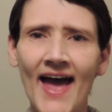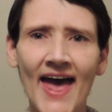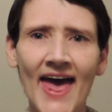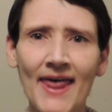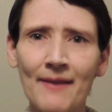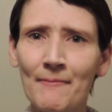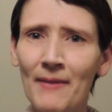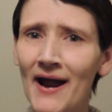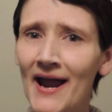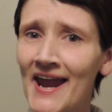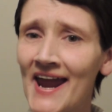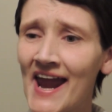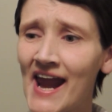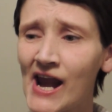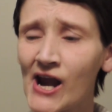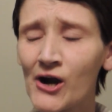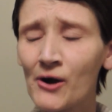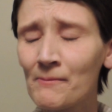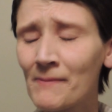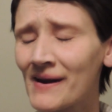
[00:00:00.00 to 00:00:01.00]
And my
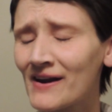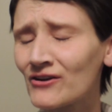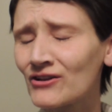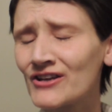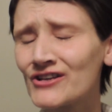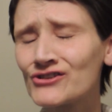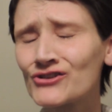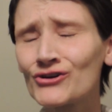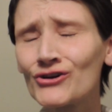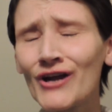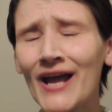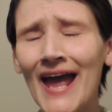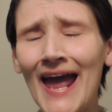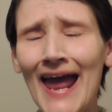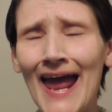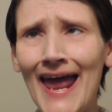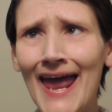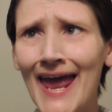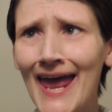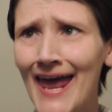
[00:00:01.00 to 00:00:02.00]
hair barely took
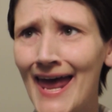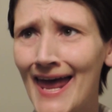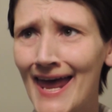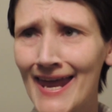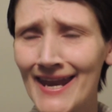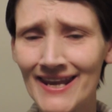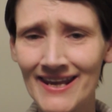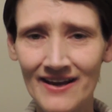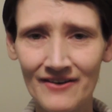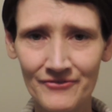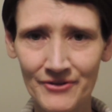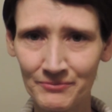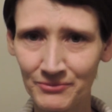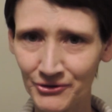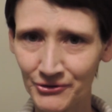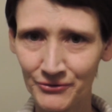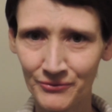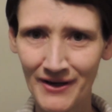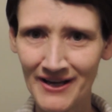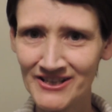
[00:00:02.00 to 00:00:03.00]
any of the
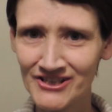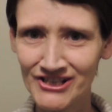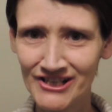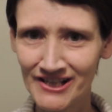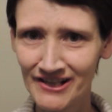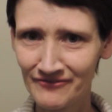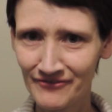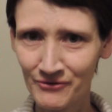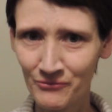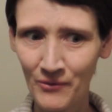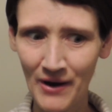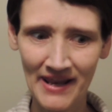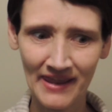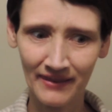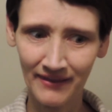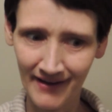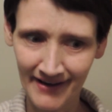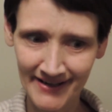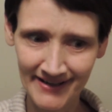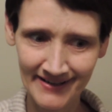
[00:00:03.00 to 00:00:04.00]
blue, and she even went
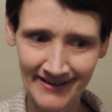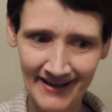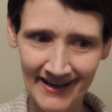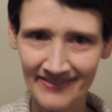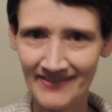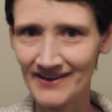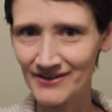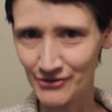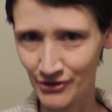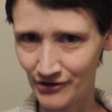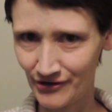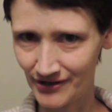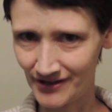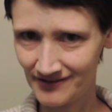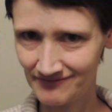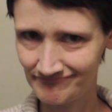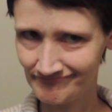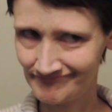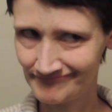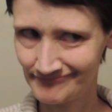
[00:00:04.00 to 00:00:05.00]
light and then
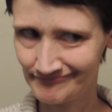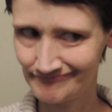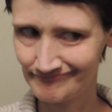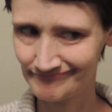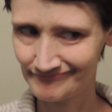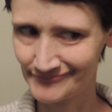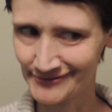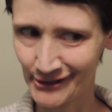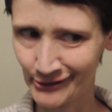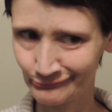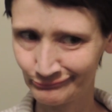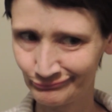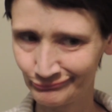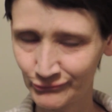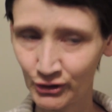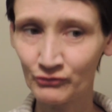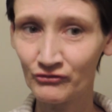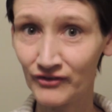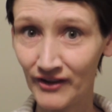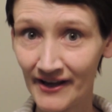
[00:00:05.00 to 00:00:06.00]
dark.
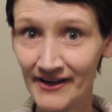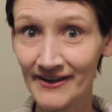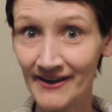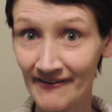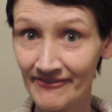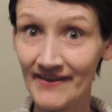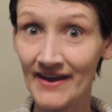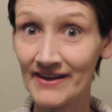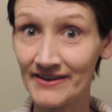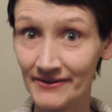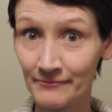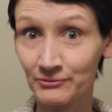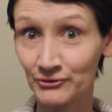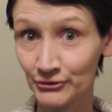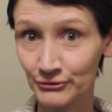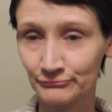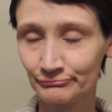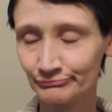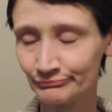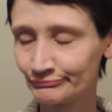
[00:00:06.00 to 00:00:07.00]
Or light and then the
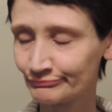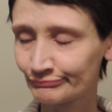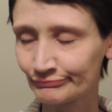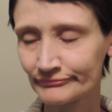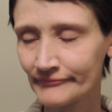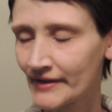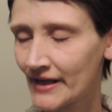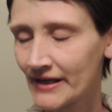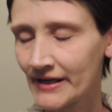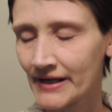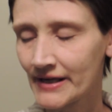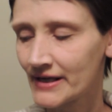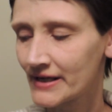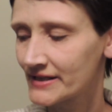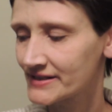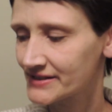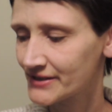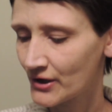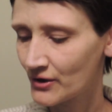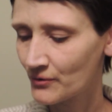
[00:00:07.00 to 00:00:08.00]
blue.
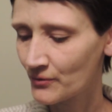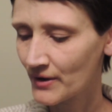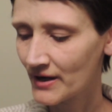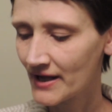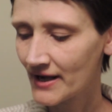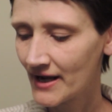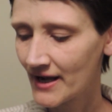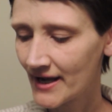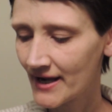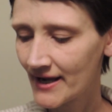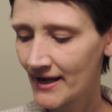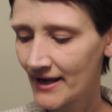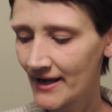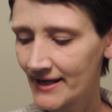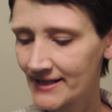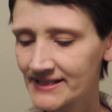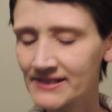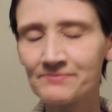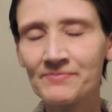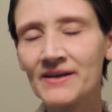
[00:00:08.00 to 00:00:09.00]
So
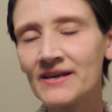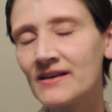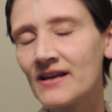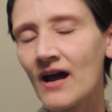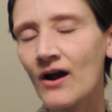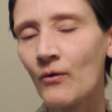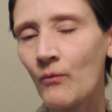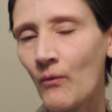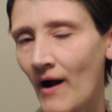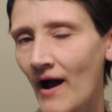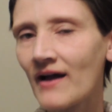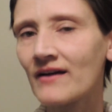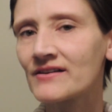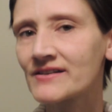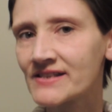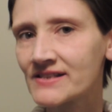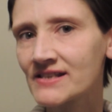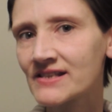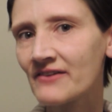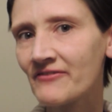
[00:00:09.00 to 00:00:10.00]
it's been a while
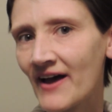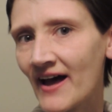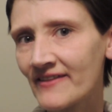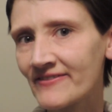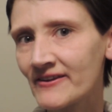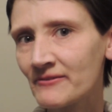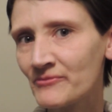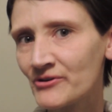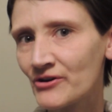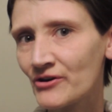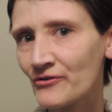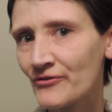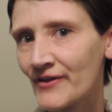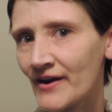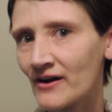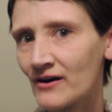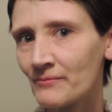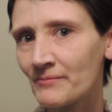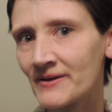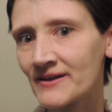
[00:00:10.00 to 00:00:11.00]
since I've had the
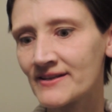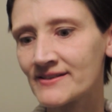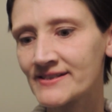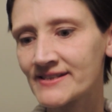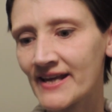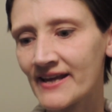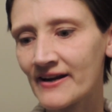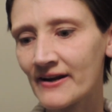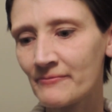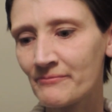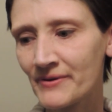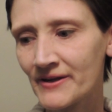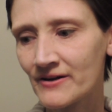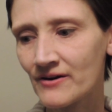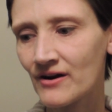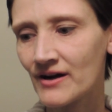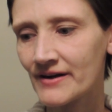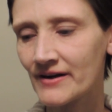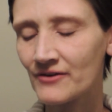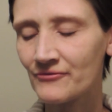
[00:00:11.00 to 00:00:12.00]
immunotherapies, and I've
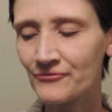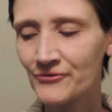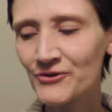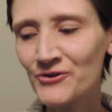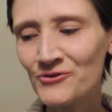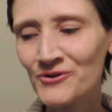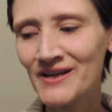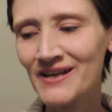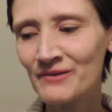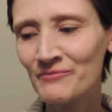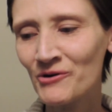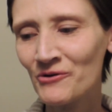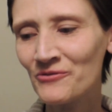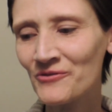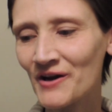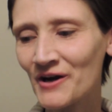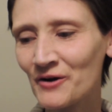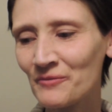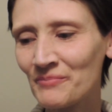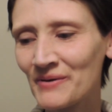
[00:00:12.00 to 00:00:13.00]
been on a few
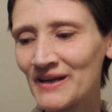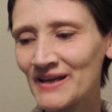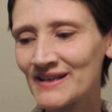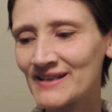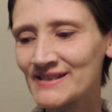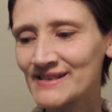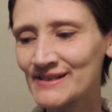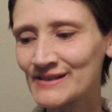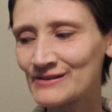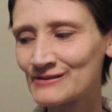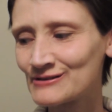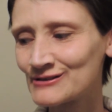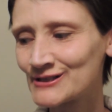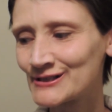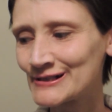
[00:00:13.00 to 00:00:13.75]
chemotherapies,